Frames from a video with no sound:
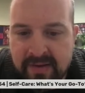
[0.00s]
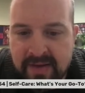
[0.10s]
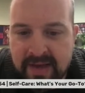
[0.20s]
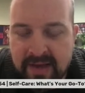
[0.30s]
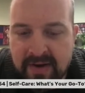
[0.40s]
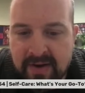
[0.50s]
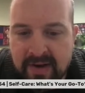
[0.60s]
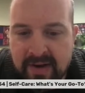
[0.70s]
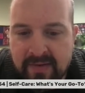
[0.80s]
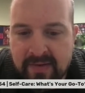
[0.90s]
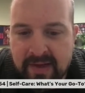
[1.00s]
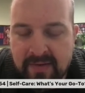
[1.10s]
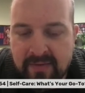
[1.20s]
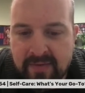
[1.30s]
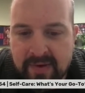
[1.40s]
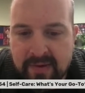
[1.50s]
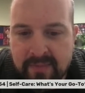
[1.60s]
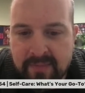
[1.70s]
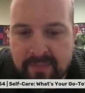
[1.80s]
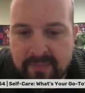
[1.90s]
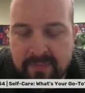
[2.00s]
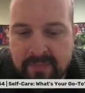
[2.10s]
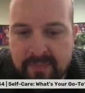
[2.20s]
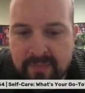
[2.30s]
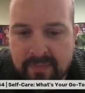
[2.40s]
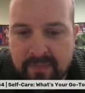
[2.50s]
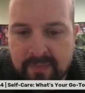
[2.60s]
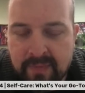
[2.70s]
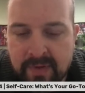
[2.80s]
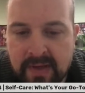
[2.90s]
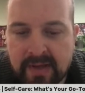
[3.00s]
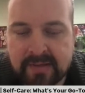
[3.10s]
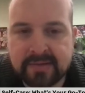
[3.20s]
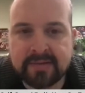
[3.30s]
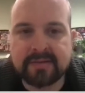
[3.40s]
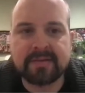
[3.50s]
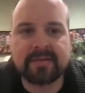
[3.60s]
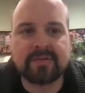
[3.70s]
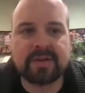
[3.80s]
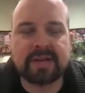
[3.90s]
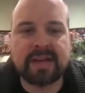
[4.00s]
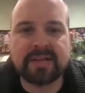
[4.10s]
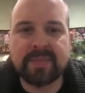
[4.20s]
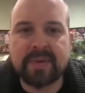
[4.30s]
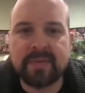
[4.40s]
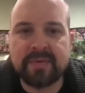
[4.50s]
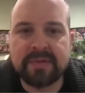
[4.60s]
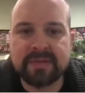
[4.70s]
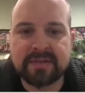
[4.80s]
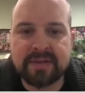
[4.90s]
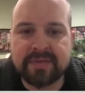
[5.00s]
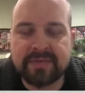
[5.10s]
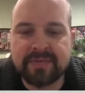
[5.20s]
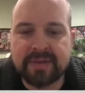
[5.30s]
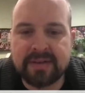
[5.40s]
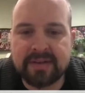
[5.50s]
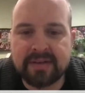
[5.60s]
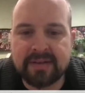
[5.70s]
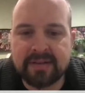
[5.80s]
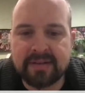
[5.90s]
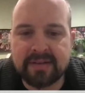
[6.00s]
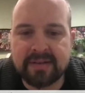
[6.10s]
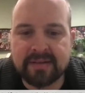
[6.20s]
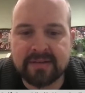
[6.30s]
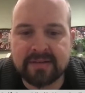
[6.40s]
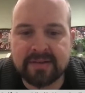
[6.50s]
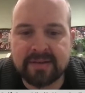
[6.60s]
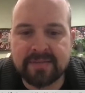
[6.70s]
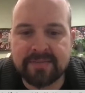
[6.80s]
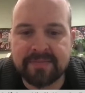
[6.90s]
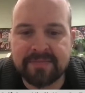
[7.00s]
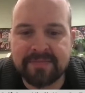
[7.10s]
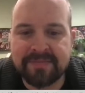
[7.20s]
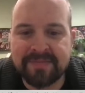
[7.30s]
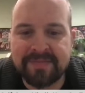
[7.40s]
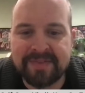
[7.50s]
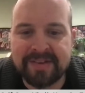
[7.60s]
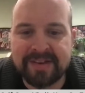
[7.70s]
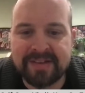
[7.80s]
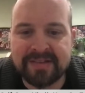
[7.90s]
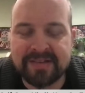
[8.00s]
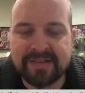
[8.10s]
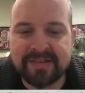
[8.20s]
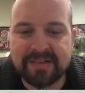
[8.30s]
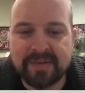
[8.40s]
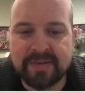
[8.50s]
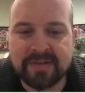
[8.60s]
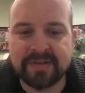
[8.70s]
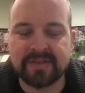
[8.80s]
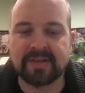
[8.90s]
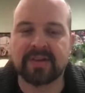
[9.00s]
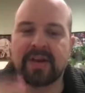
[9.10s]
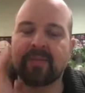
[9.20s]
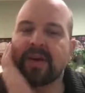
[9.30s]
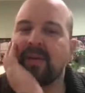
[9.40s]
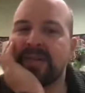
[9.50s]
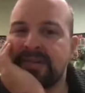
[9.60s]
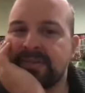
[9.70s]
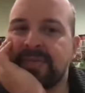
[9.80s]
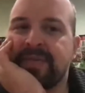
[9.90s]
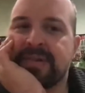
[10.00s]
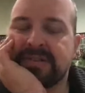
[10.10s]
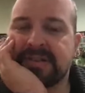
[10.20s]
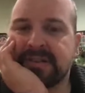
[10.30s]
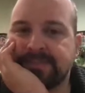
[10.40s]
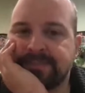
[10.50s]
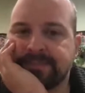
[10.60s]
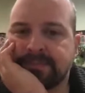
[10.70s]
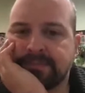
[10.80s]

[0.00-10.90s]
Yeah, Garrett, I've yeah, it's trying to catch up on movies and stuff and things is always good. I want if there's a